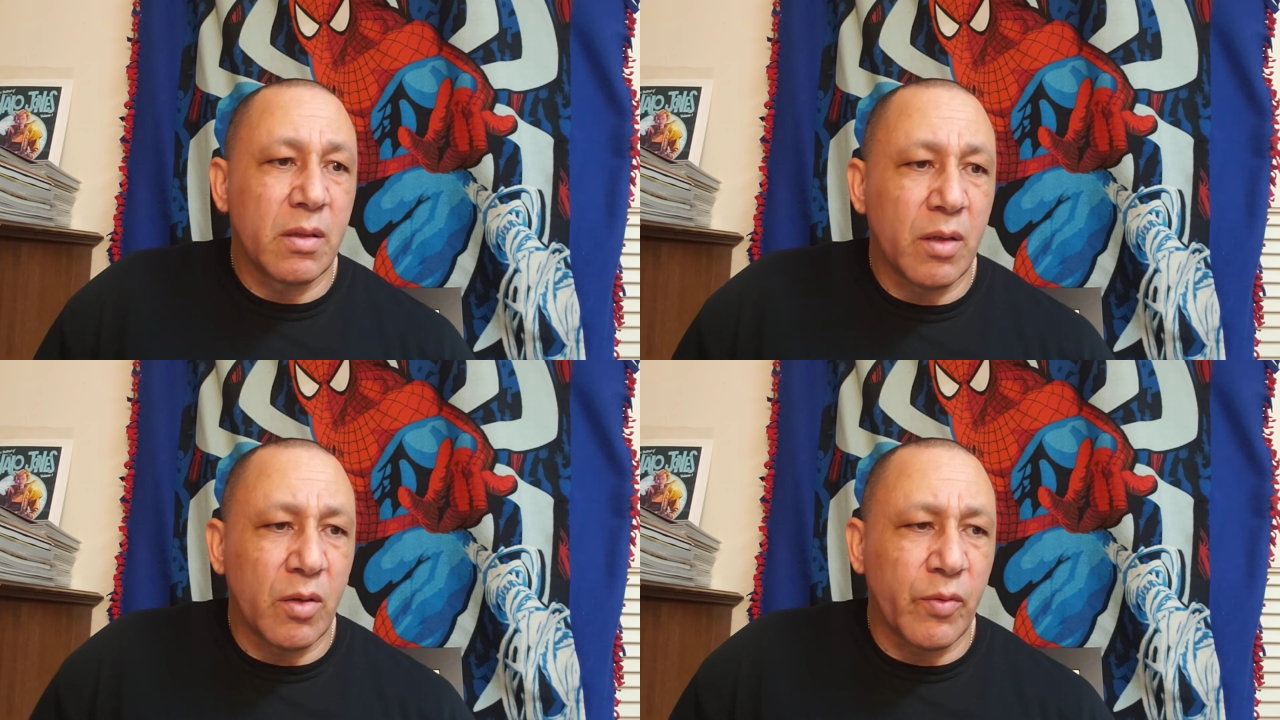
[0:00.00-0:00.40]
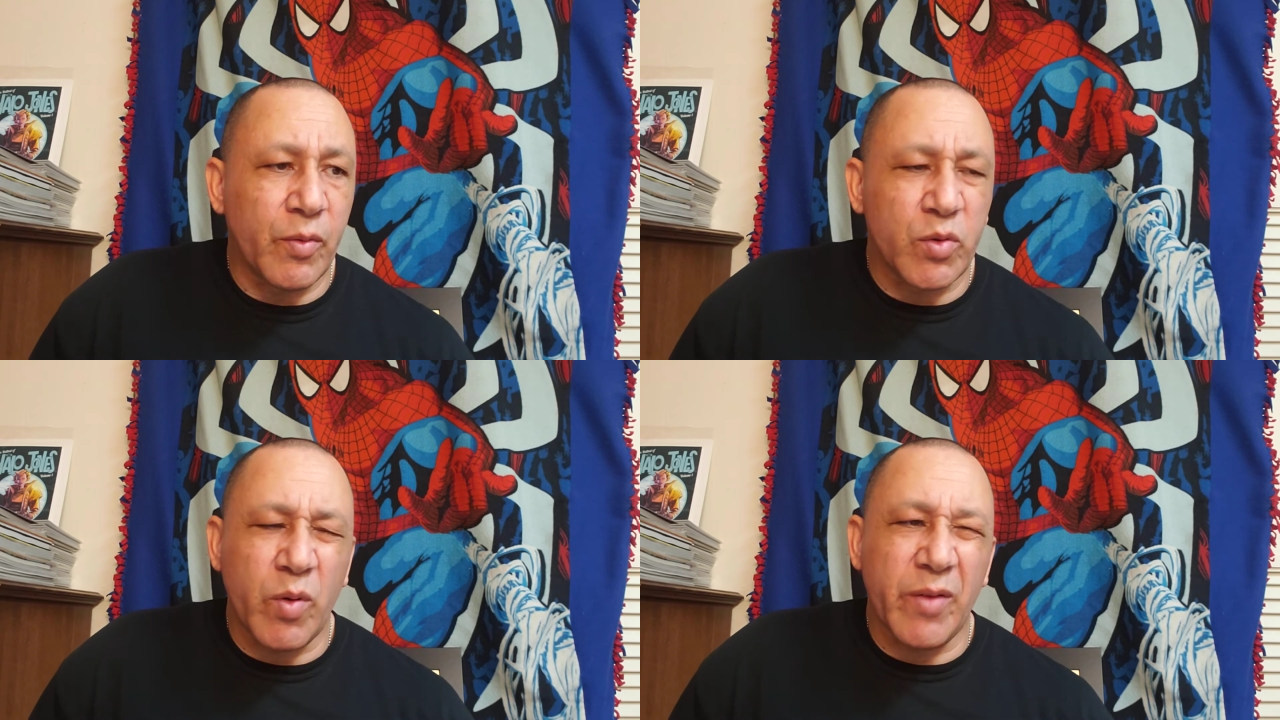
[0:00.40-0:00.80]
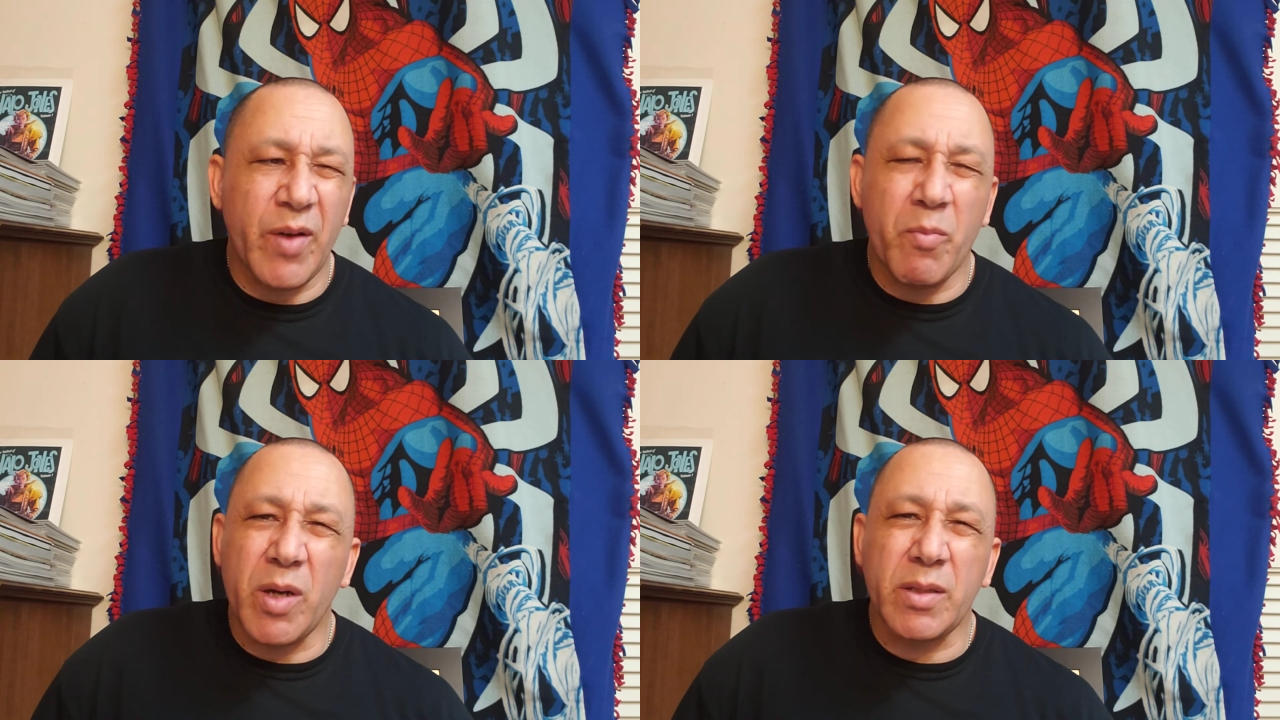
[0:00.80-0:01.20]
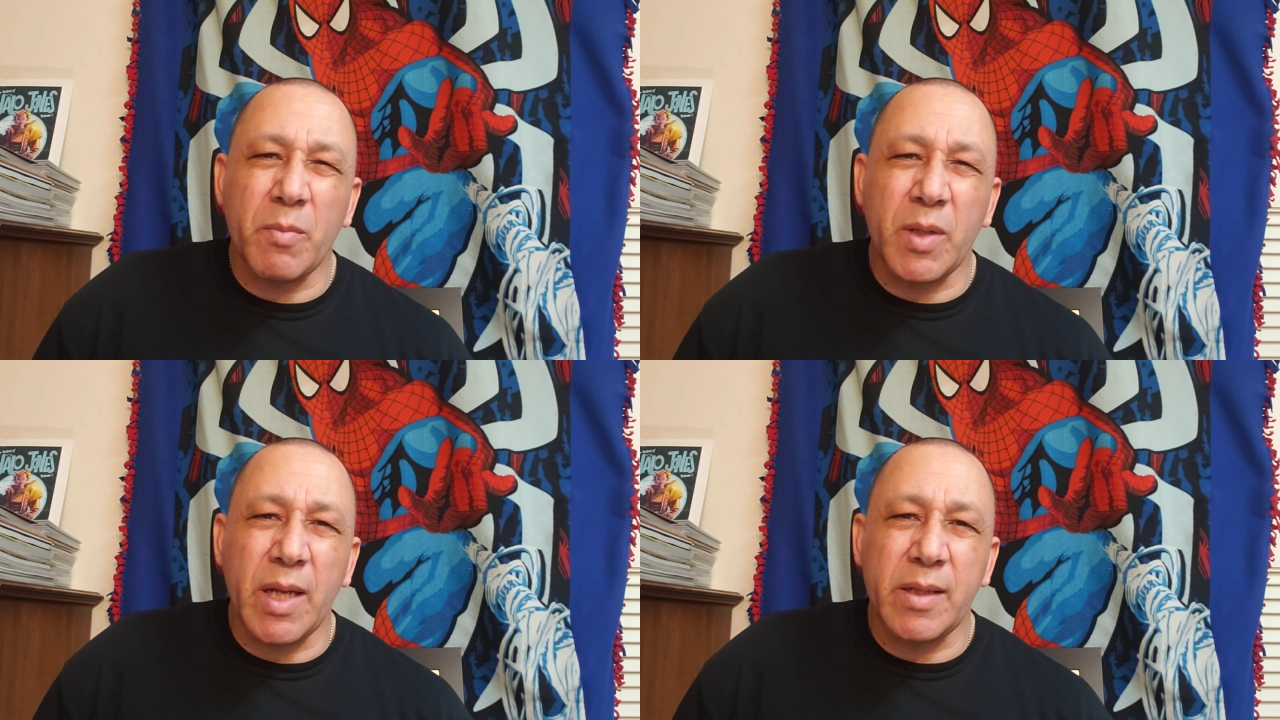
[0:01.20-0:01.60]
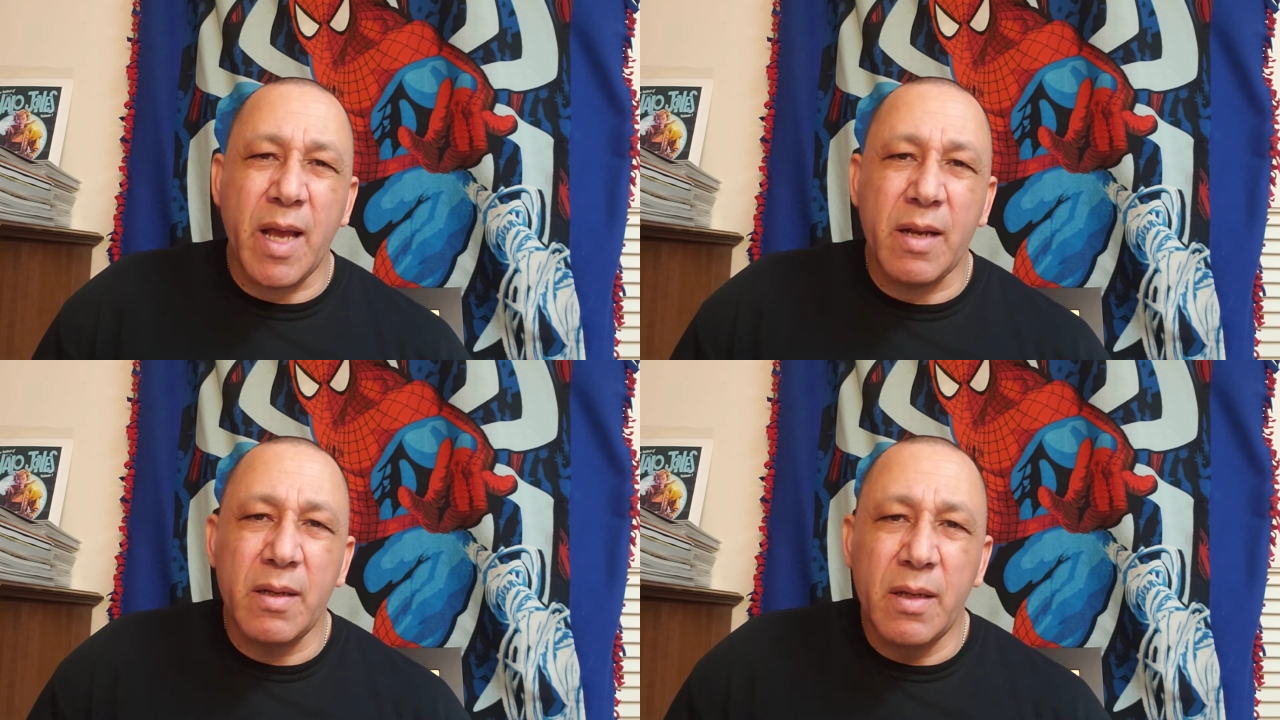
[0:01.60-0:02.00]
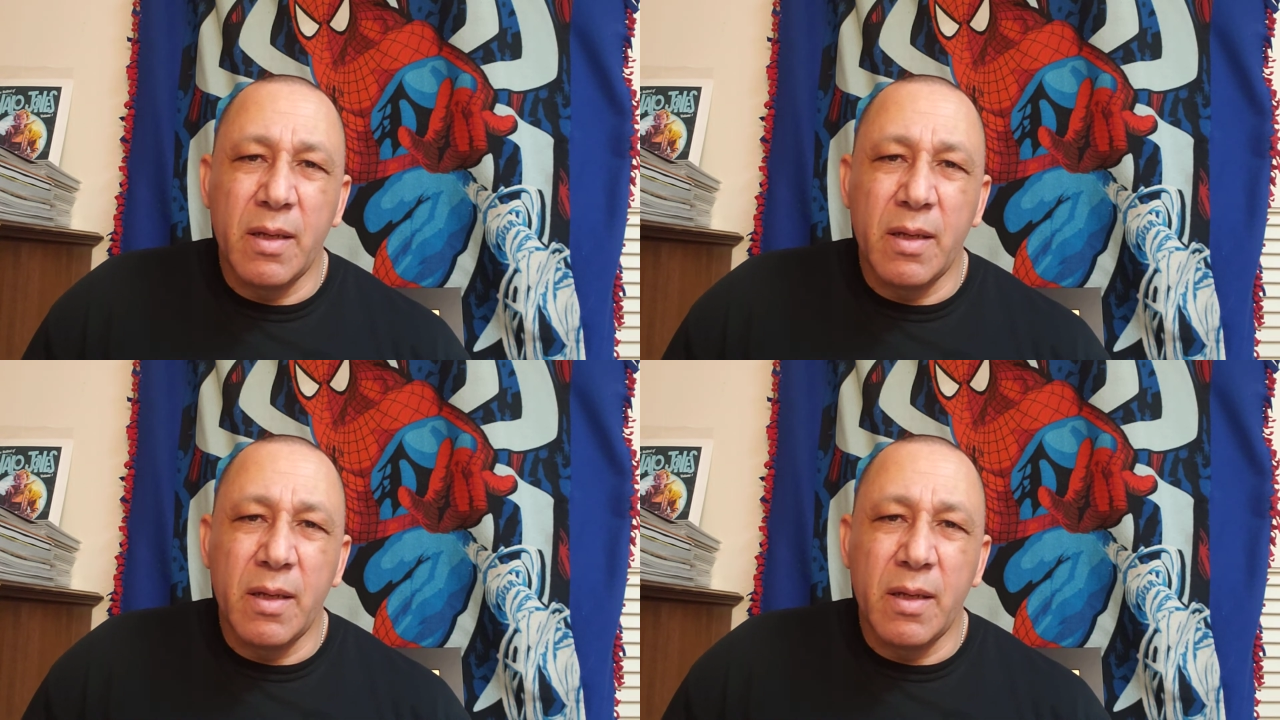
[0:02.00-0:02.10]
I don't know if it was 25 bucks, something like that.